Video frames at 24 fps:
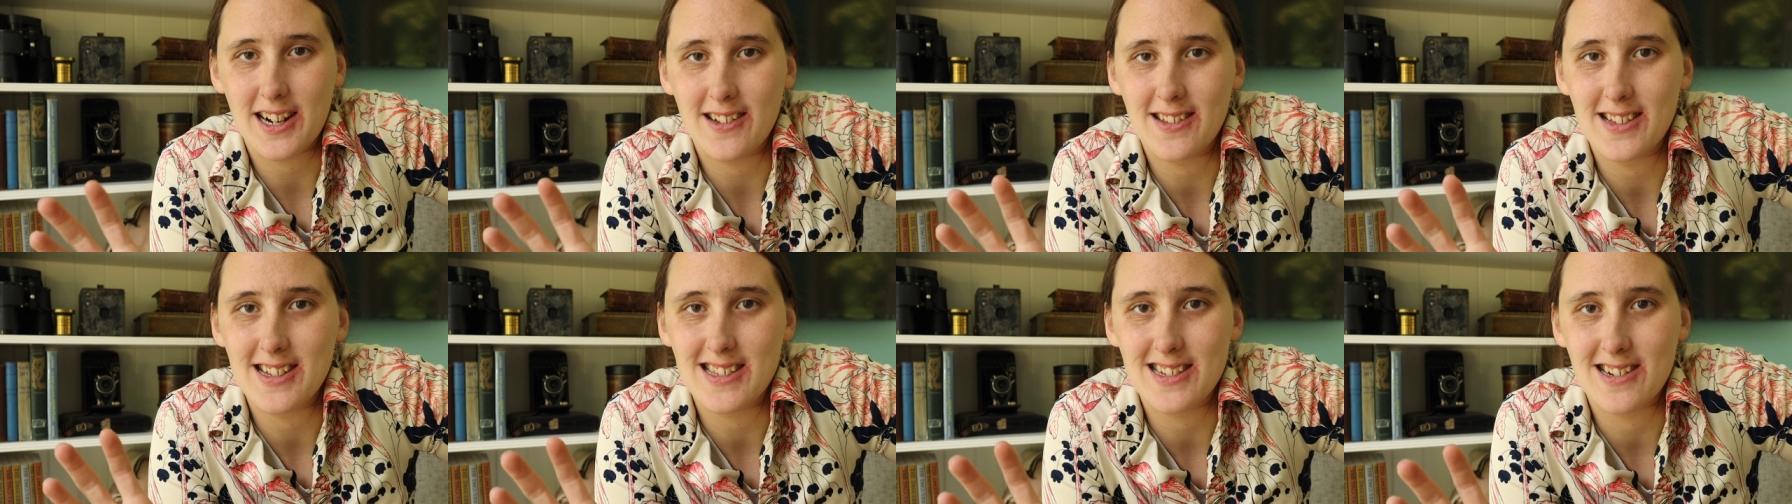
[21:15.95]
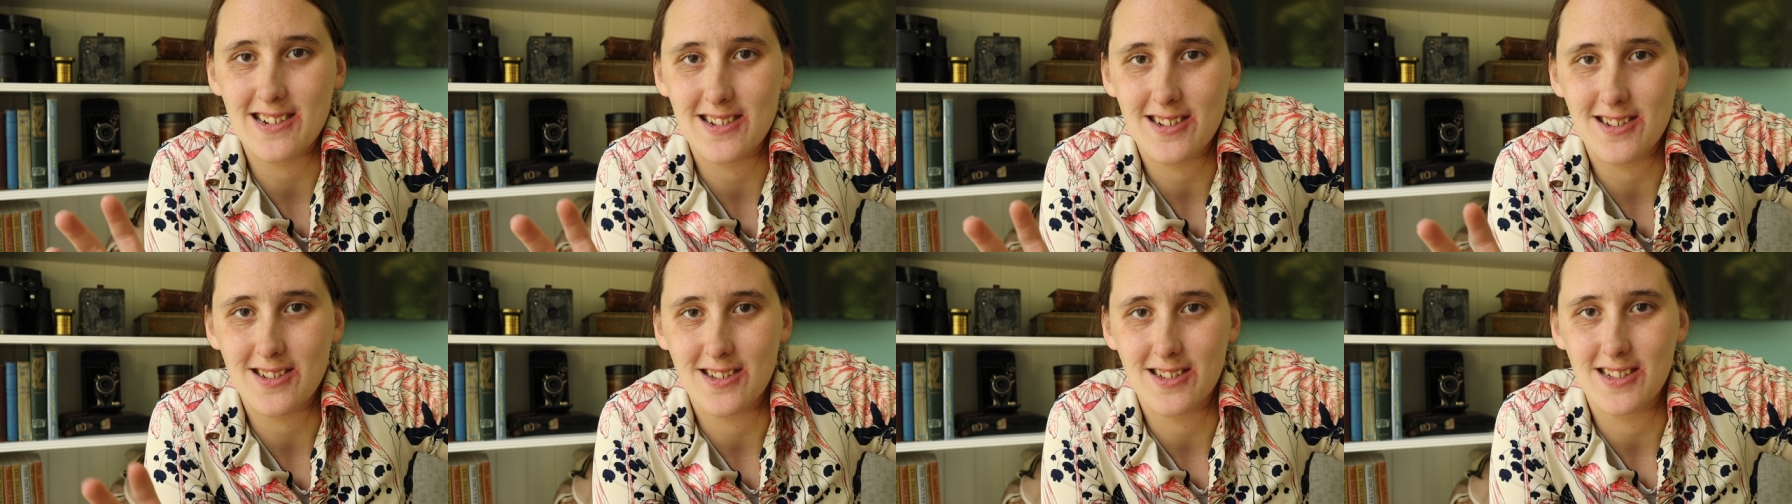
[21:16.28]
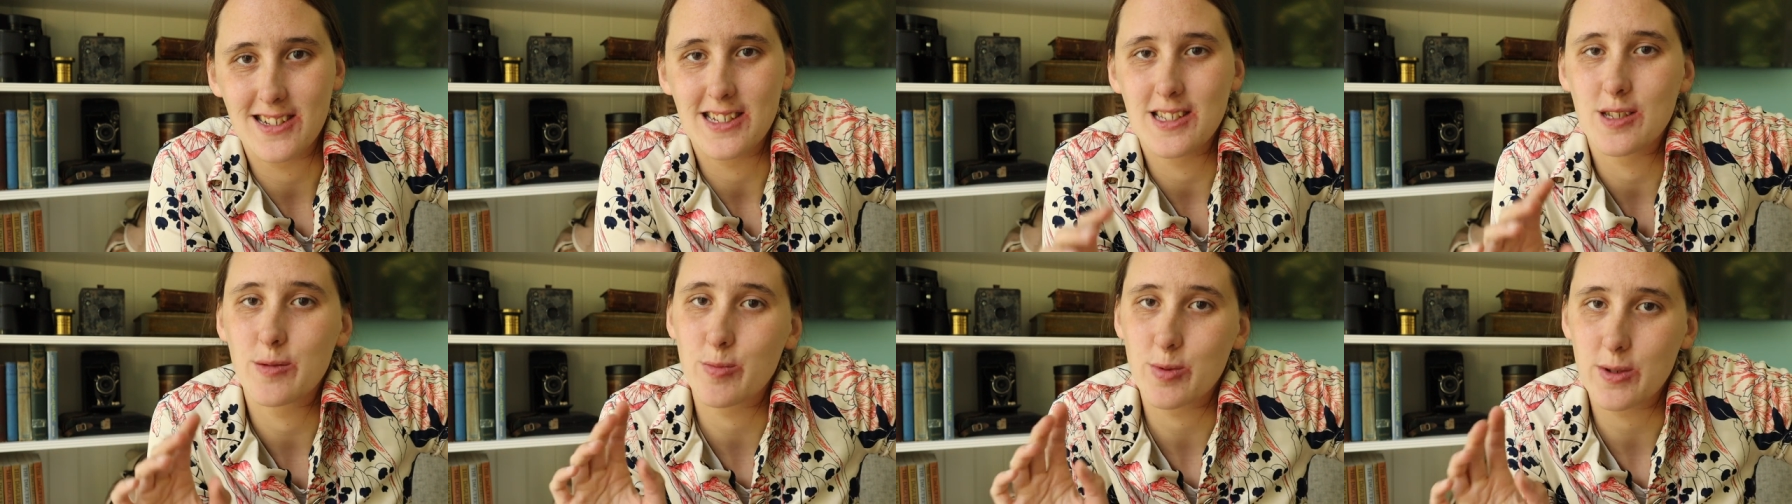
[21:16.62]
out this article,
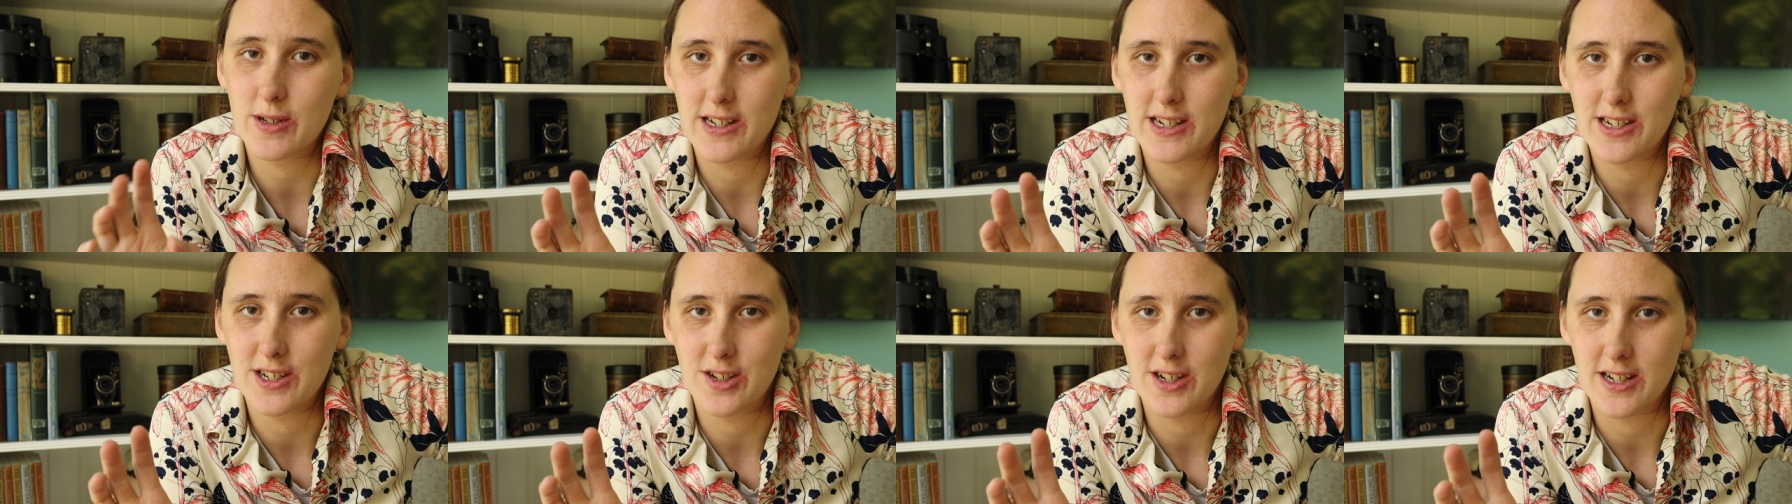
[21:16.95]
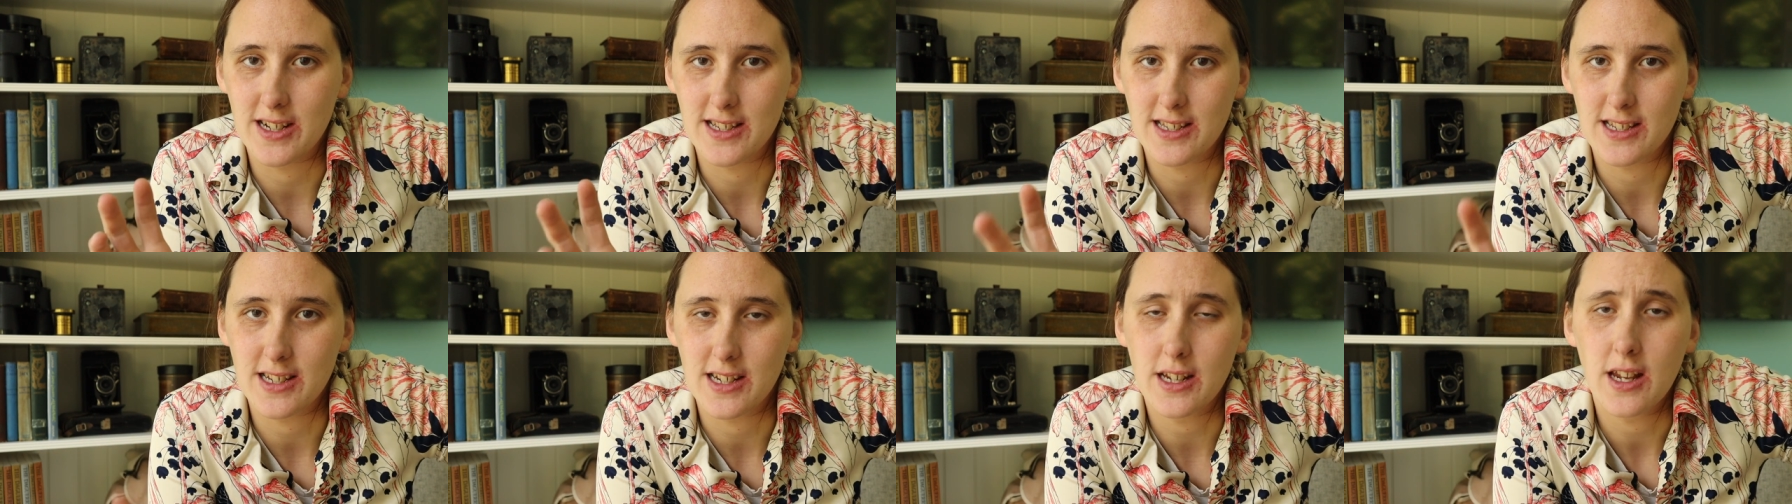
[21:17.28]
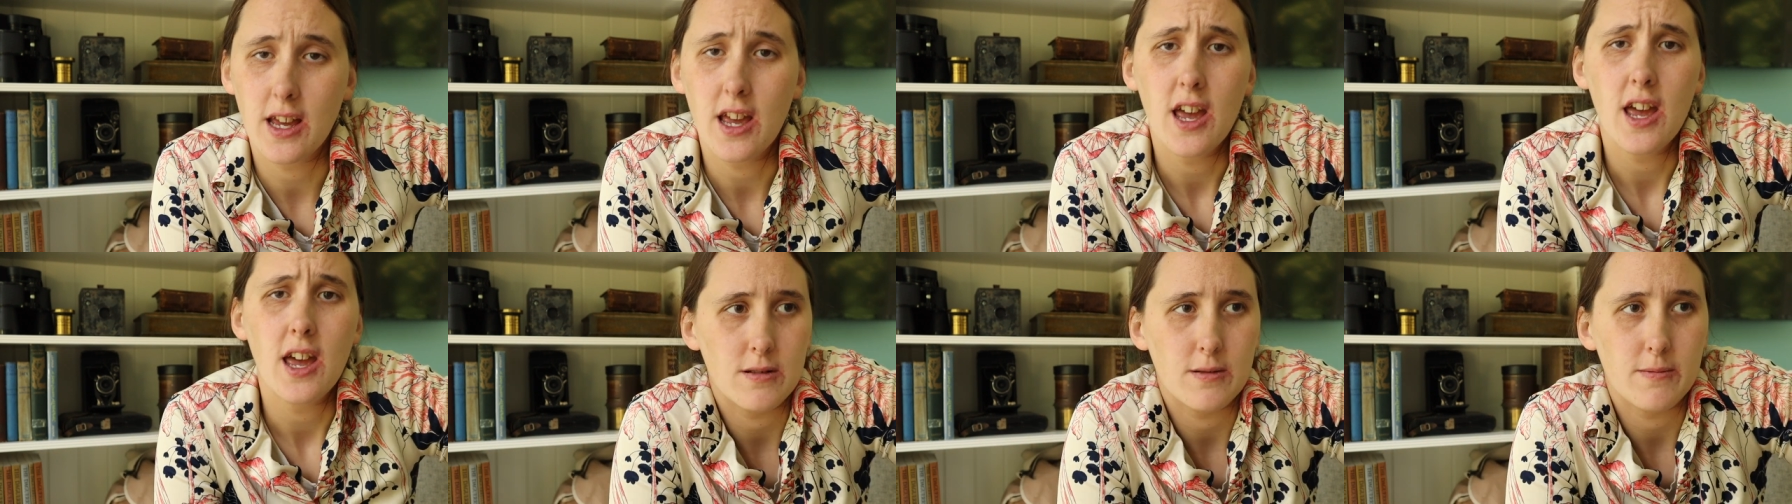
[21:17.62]
it's pretty interesting.